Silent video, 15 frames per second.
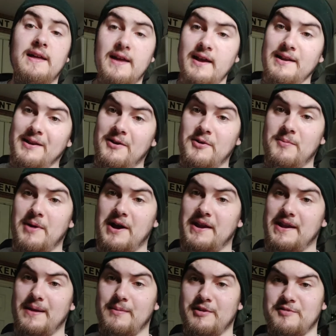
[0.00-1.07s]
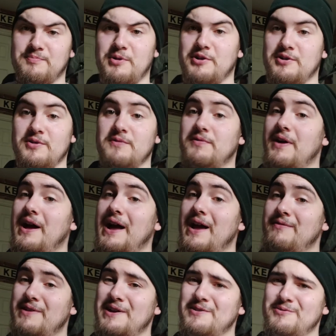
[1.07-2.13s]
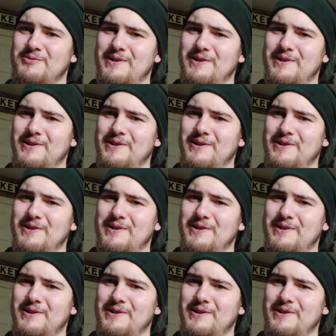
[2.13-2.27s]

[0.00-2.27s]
Hello, my name is Bertegue 5, and